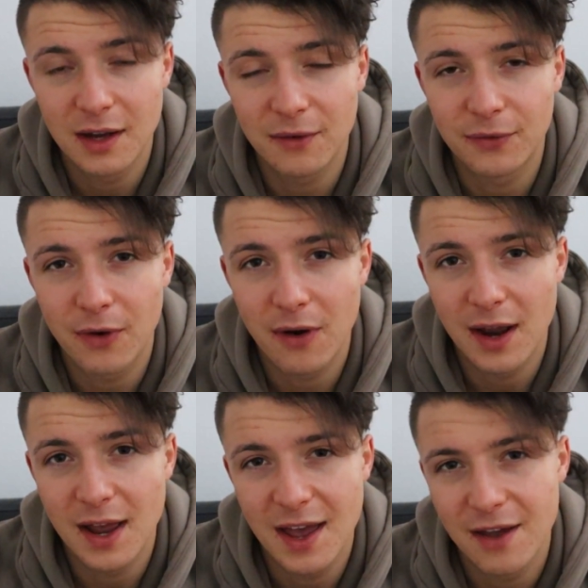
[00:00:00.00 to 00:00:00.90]
therefore
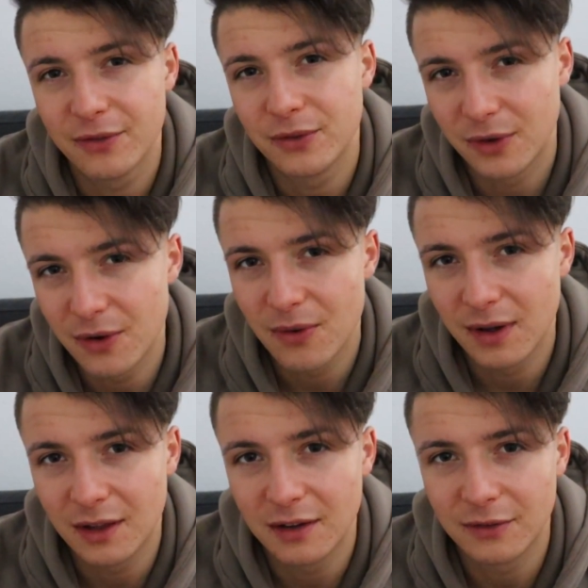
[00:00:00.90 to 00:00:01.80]
I have to
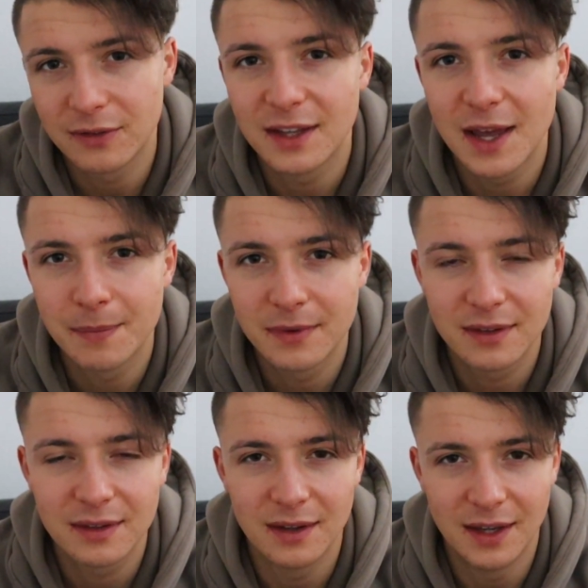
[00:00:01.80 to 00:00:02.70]
go a lot of
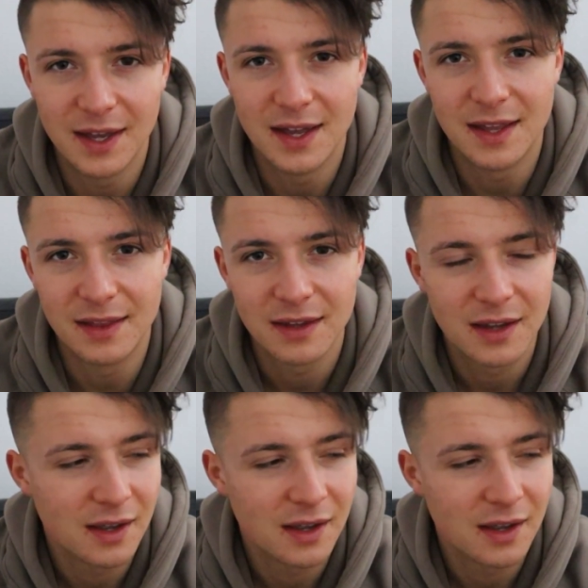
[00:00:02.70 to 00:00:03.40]
steps, and